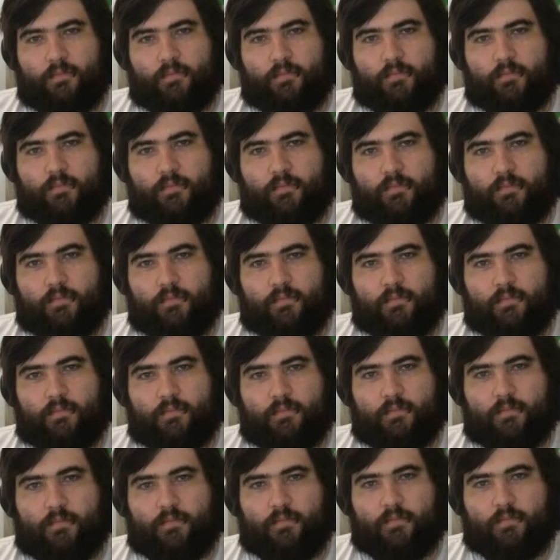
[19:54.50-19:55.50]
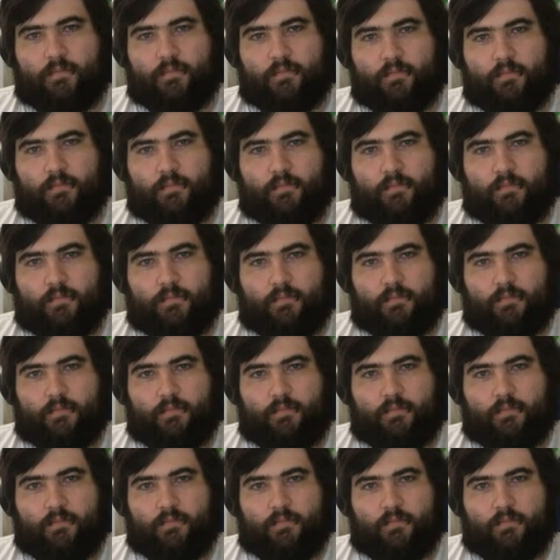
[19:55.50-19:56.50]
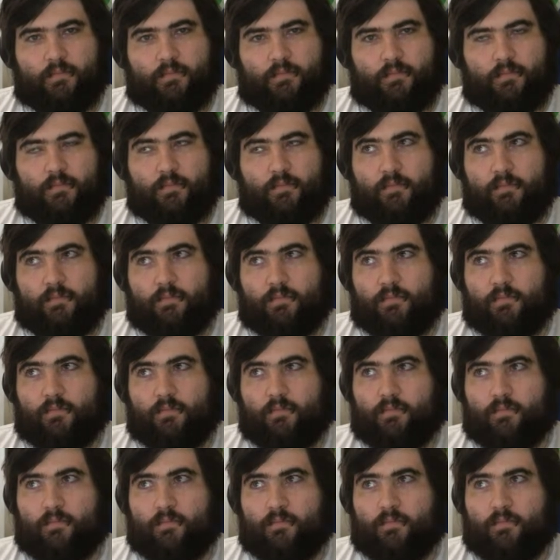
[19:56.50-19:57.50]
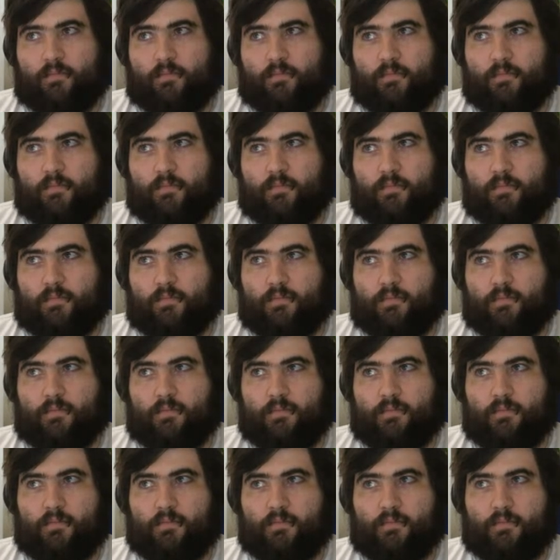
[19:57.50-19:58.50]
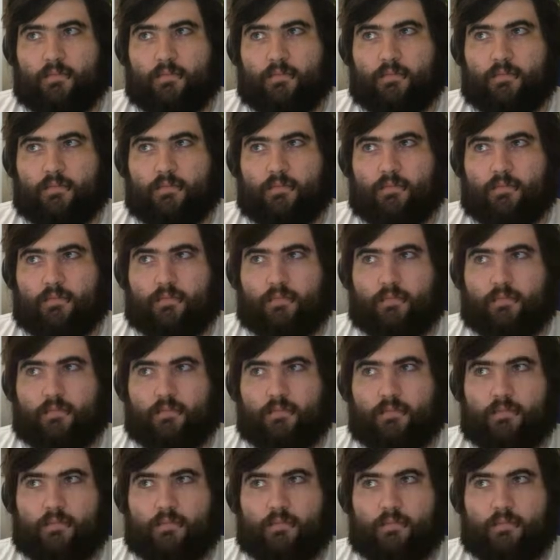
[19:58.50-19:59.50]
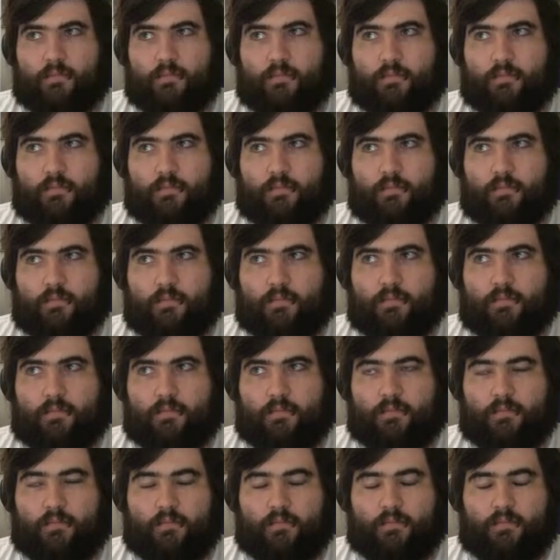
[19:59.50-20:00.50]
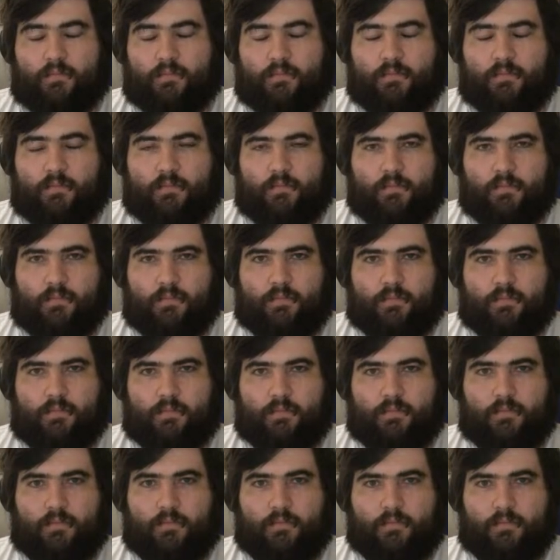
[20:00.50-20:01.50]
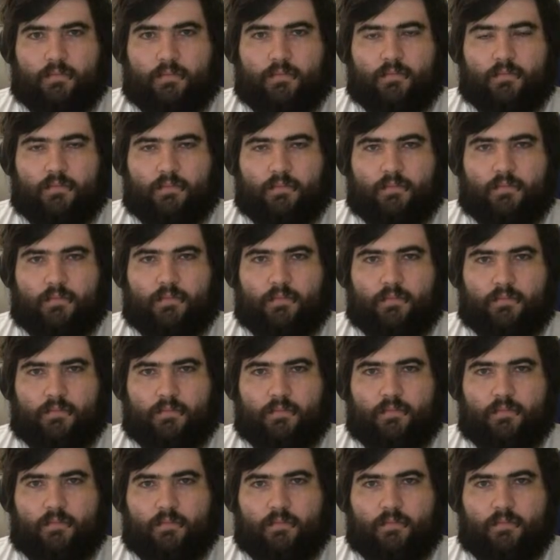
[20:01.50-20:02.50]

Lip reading: [no speech]